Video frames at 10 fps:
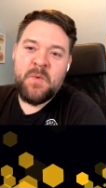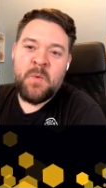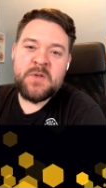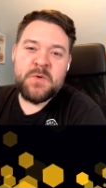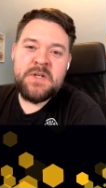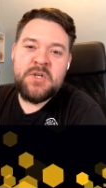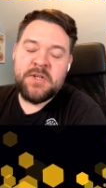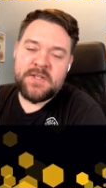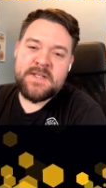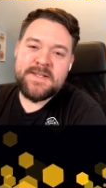which were
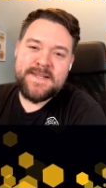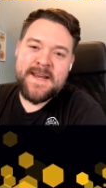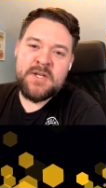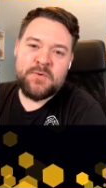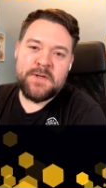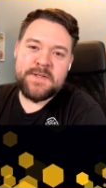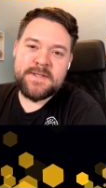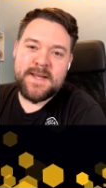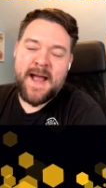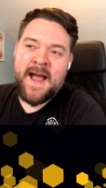just as
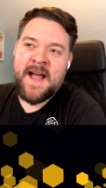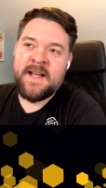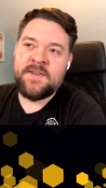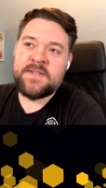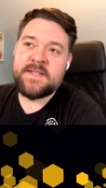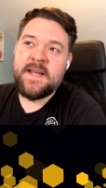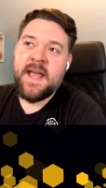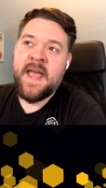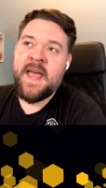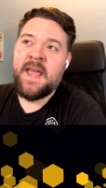dangerous
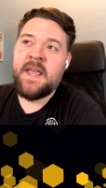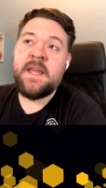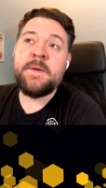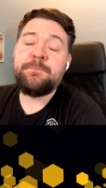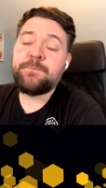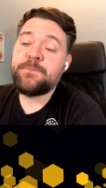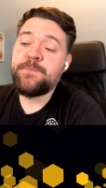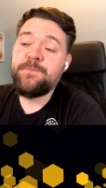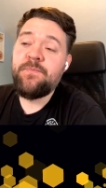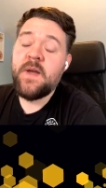as a
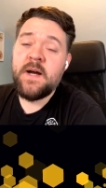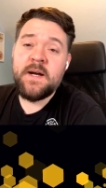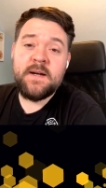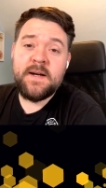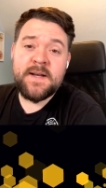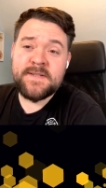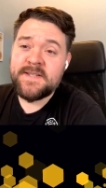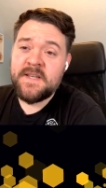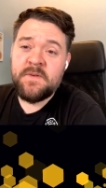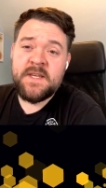
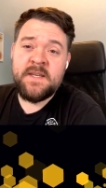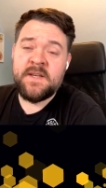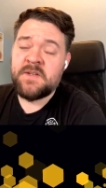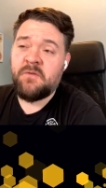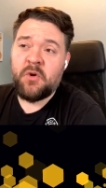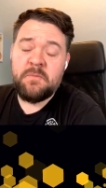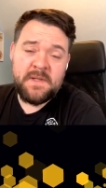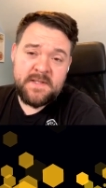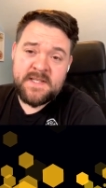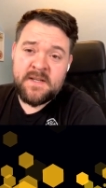CVE, as a
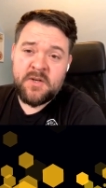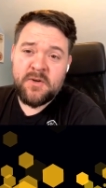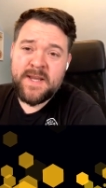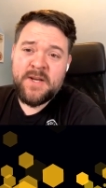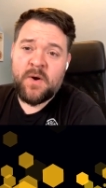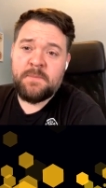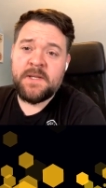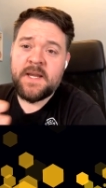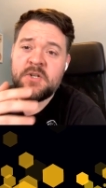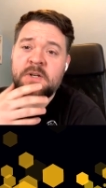vulnerability in your
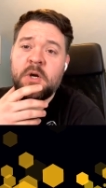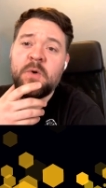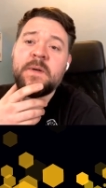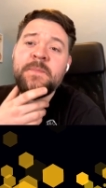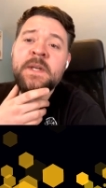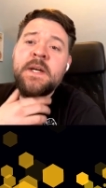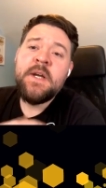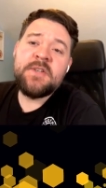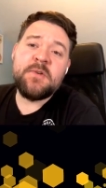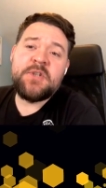application code.
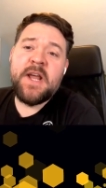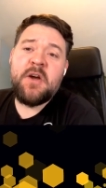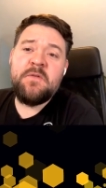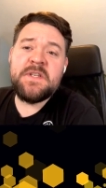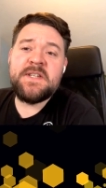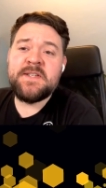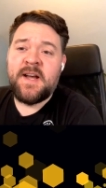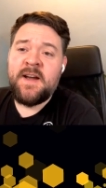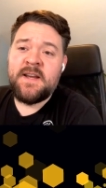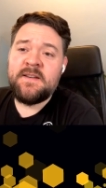So Checkov is
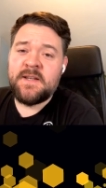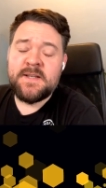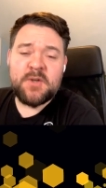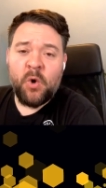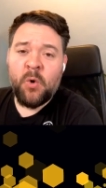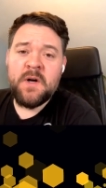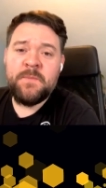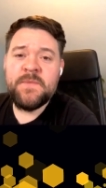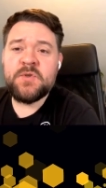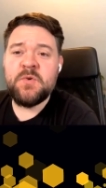designed at its
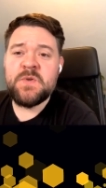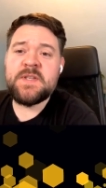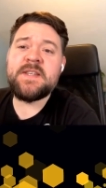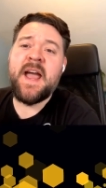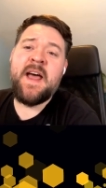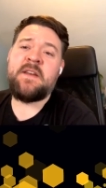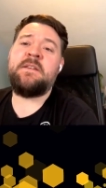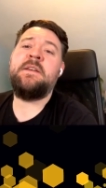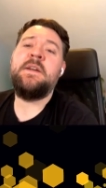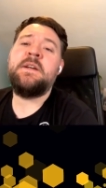core to
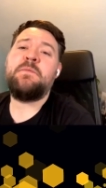scan